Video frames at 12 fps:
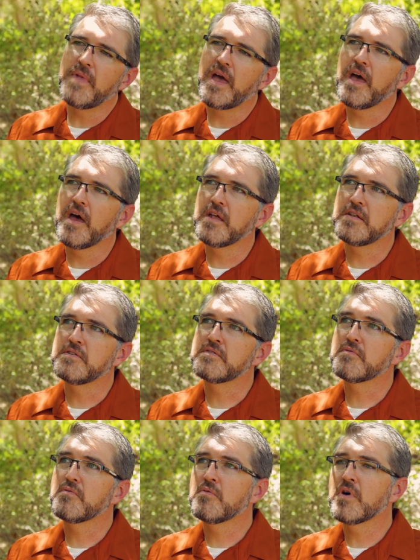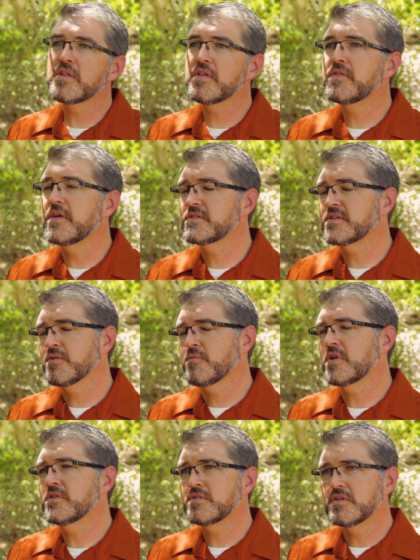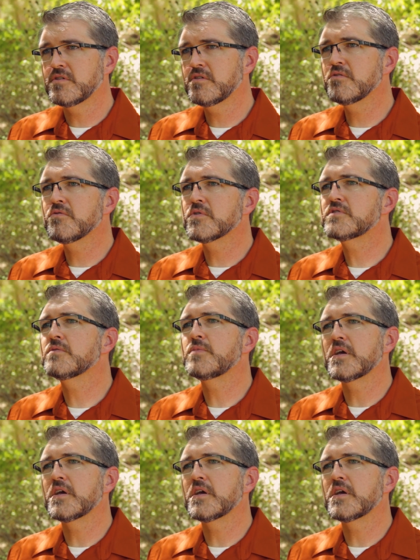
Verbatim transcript: And one of the things that I wanted to do was to